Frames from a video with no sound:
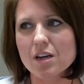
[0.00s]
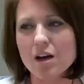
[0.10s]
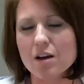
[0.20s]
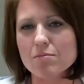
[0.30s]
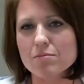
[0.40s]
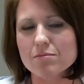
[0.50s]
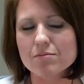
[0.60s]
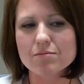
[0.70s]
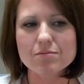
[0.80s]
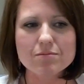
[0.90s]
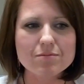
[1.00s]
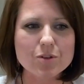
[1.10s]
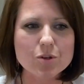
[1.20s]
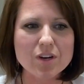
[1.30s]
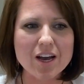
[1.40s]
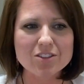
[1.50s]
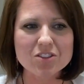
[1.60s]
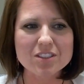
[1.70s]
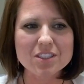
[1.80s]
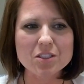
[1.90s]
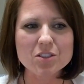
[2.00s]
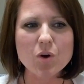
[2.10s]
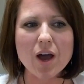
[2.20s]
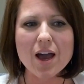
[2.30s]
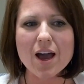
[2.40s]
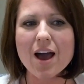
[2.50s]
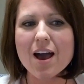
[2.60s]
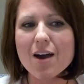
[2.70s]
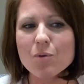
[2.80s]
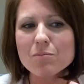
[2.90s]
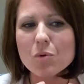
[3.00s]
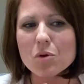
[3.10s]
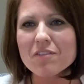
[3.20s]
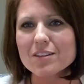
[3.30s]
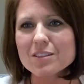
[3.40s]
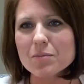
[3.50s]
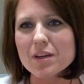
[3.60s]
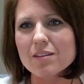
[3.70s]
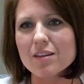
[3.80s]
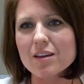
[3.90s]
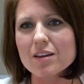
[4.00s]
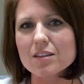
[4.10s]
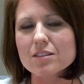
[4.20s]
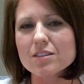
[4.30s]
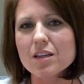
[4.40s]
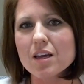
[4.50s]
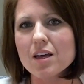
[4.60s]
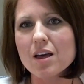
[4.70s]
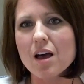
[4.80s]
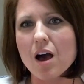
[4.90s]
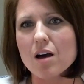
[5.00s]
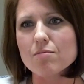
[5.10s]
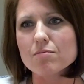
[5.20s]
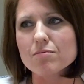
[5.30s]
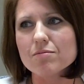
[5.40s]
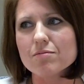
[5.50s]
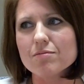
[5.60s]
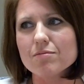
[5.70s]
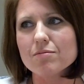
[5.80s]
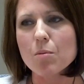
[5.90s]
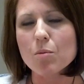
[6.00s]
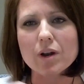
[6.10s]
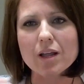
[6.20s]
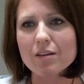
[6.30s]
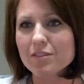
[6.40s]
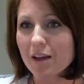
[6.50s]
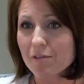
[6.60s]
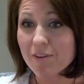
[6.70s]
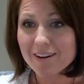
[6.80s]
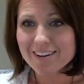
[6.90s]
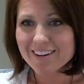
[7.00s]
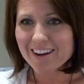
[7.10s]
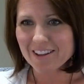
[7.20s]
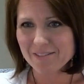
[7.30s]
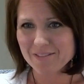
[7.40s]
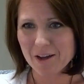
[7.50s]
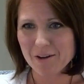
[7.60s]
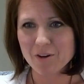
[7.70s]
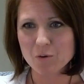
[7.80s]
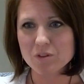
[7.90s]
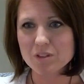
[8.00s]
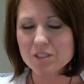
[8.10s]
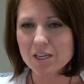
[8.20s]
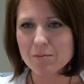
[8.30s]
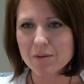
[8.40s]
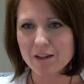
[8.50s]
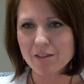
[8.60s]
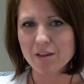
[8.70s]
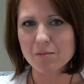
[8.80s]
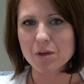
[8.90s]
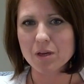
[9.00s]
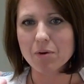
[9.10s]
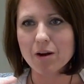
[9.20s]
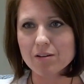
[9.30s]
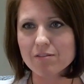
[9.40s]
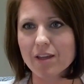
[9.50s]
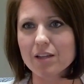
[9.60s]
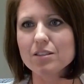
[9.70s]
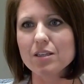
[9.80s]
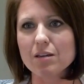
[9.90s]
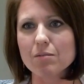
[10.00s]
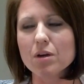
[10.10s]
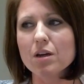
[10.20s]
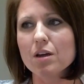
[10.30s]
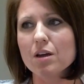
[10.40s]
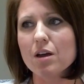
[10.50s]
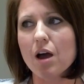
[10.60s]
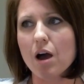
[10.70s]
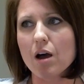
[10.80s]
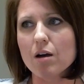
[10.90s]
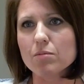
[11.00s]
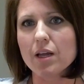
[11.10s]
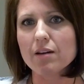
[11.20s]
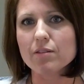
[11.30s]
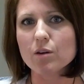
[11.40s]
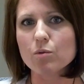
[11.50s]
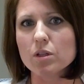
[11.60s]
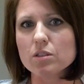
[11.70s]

let's see. So what motivates me, I think, is number one, I love to have fun. I love to have fun with the team, and I think being part of that team and having a really